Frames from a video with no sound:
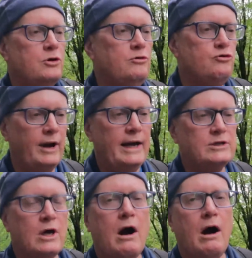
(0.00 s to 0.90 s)

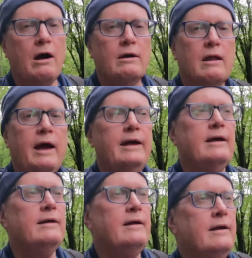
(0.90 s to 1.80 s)
Drinks are like
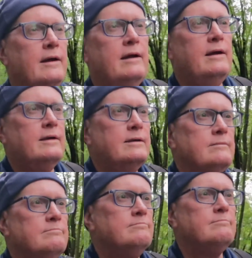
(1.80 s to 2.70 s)

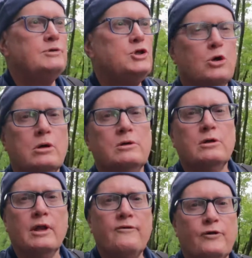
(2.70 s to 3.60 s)
sugar
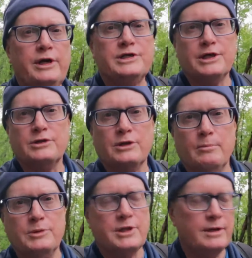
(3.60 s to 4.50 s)
delivery
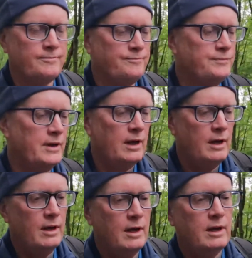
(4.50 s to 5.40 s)
systems.
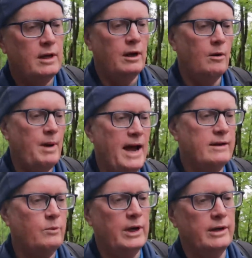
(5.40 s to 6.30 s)
You know,
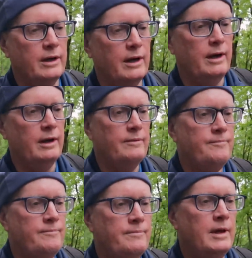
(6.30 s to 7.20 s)
back when the
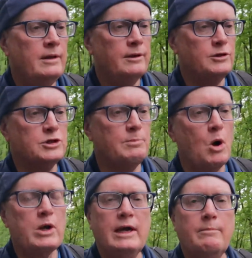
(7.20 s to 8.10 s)

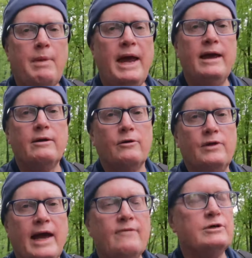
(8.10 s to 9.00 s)
smoking ban or
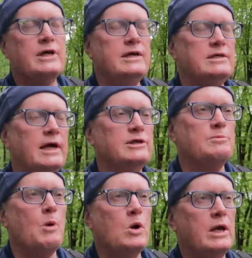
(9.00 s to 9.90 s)
the advertising on
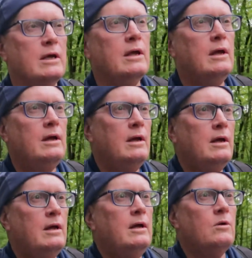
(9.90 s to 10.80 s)
smoking
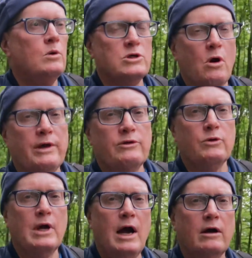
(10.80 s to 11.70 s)
was going
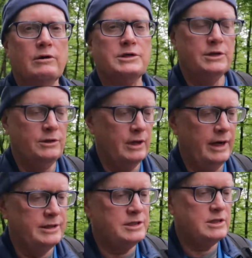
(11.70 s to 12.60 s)
through Congress in the
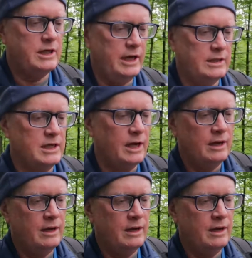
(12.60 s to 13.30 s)
United States,